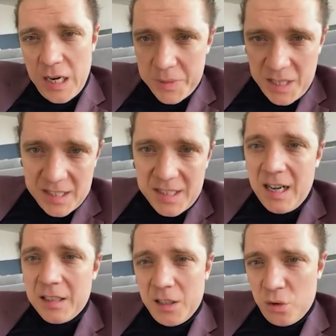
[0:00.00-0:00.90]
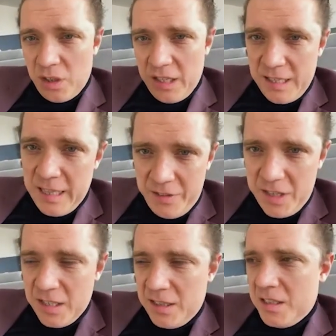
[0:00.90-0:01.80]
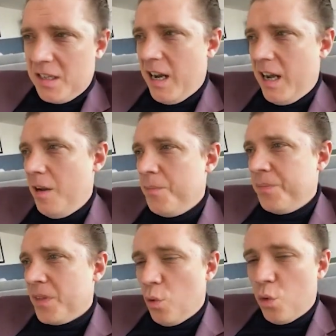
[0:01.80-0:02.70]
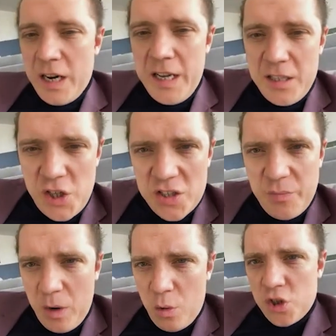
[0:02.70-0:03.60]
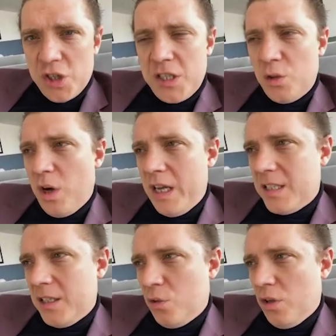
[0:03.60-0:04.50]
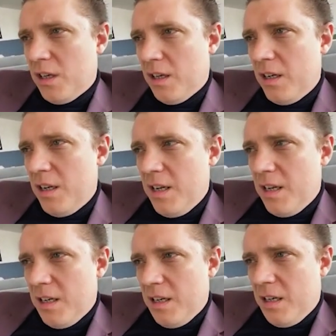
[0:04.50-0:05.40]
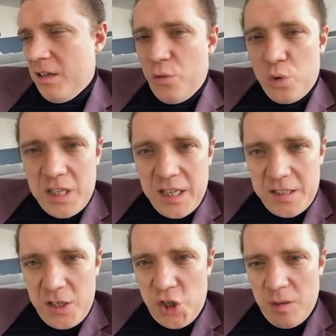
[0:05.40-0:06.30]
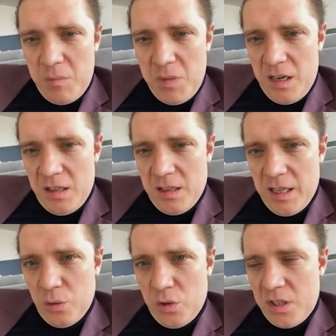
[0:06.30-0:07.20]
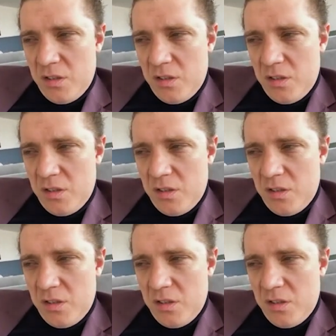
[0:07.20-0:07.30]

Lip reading: country that fighting against a lot of Arabic-speaking countries. So Ukraine is kind of similar in the